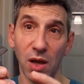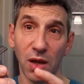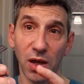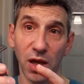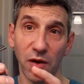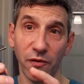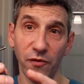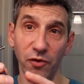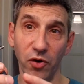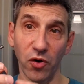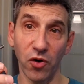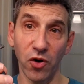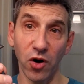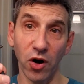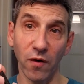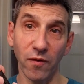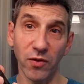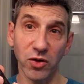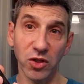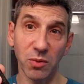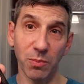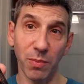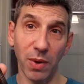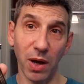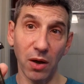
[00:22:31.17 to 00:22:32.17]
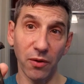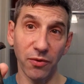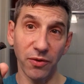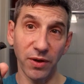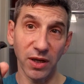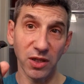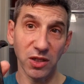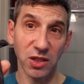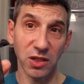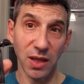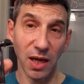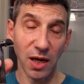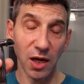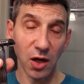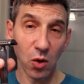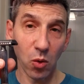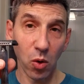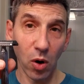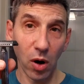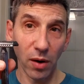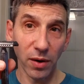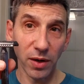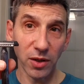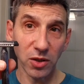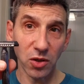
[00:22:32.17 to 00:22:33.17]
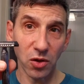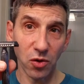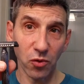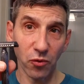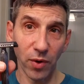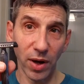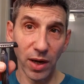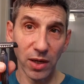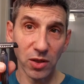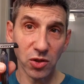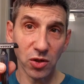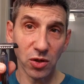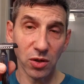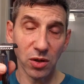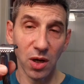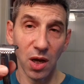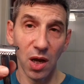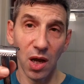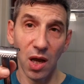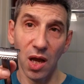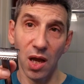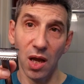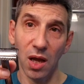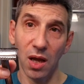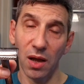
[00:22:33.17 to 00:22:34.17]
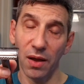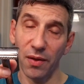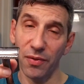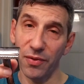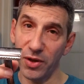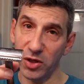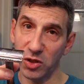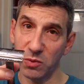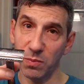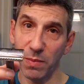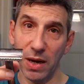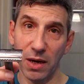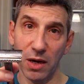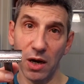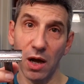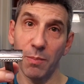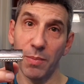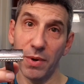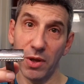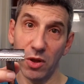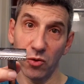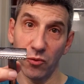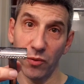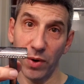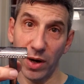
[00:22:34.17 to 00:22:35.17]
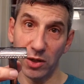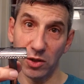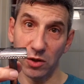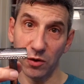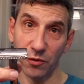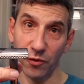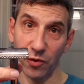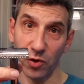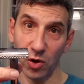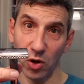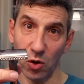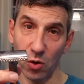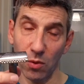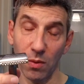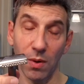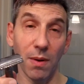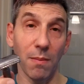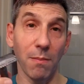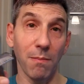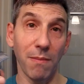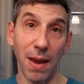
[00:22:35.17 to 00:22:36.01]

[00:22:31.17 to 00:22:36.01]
If you're nervous about the aesthetic qualities of the razor, this may not be the razor for you.